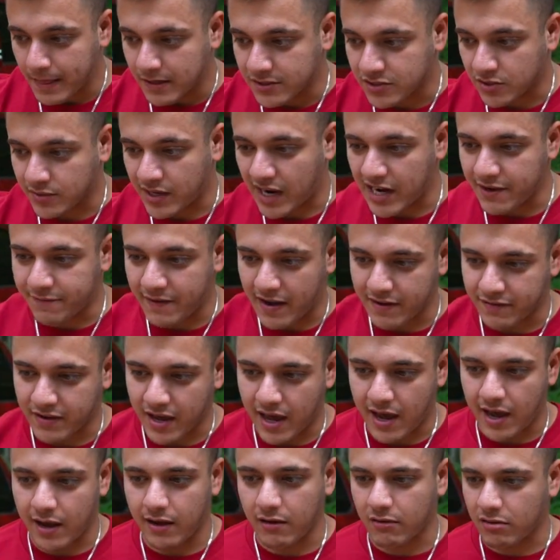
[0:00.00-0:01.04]
So
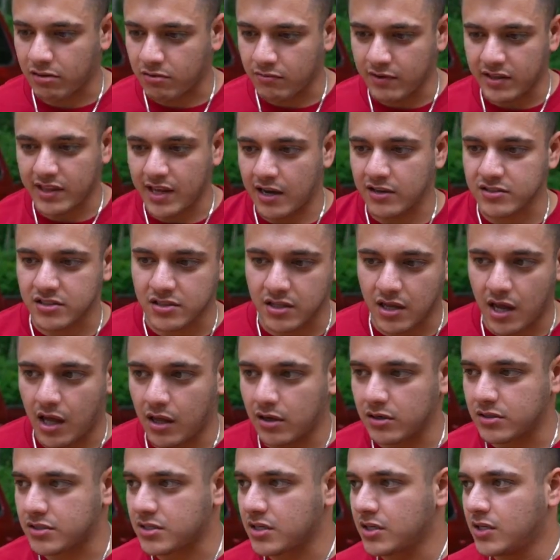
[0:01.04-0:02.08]
$95K,
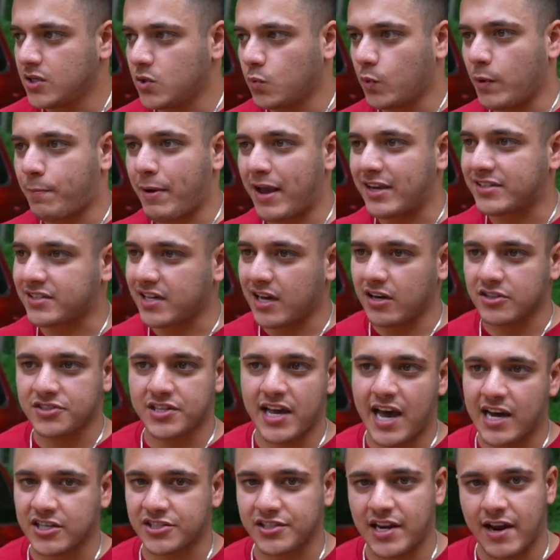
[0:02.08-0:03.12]
$3,000. We pay sales
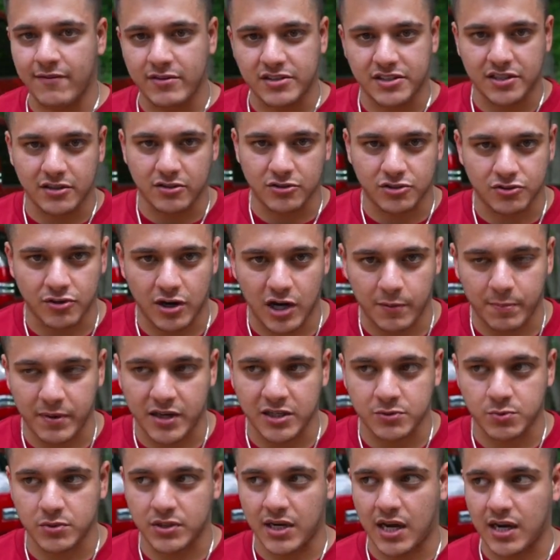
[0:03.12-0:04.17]
tax on every single truck
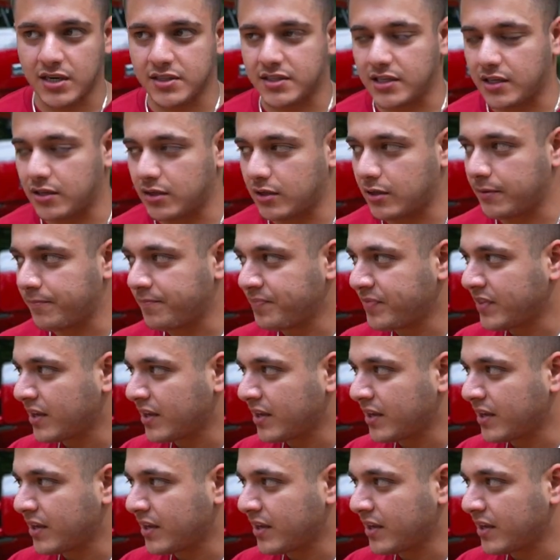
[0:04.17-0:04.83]
because we're not a dealer.